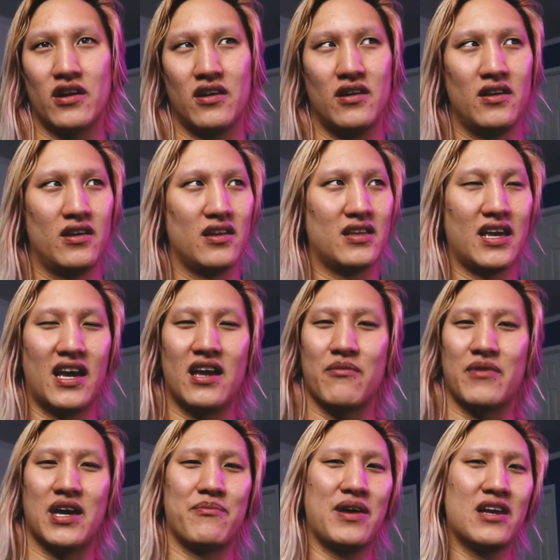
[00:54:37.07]
And
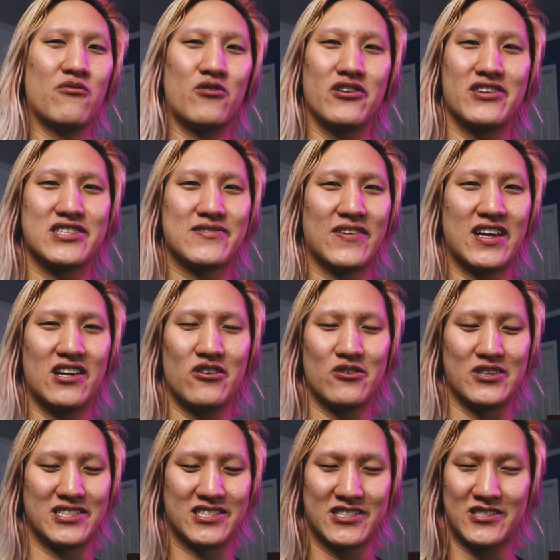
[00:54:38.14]
dang, man, making one of these
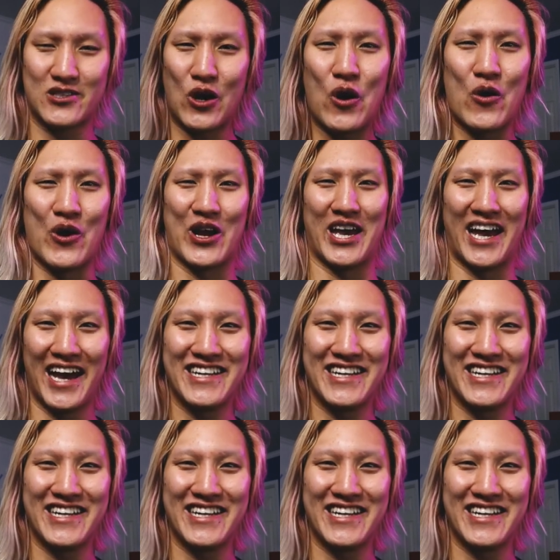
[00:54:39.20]
videos is so